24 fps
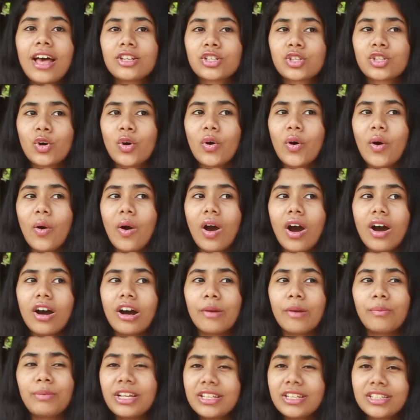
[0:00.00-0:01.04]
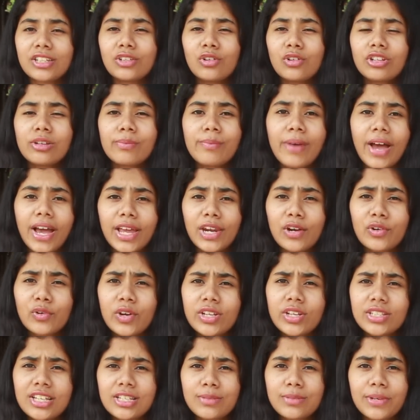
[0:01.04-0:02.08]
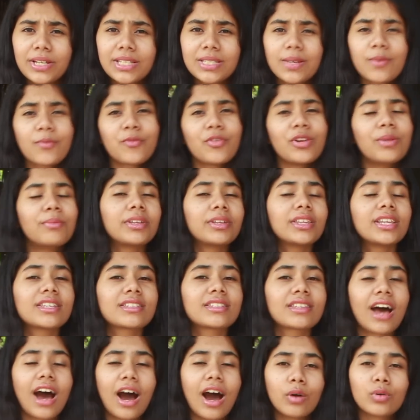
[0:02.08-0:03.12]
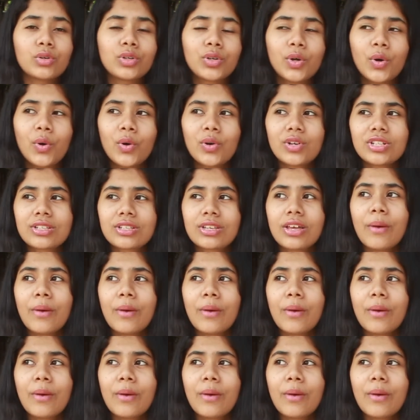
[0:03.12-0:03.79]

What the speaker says: So please ignore the background noises because I'm filming this outdoors,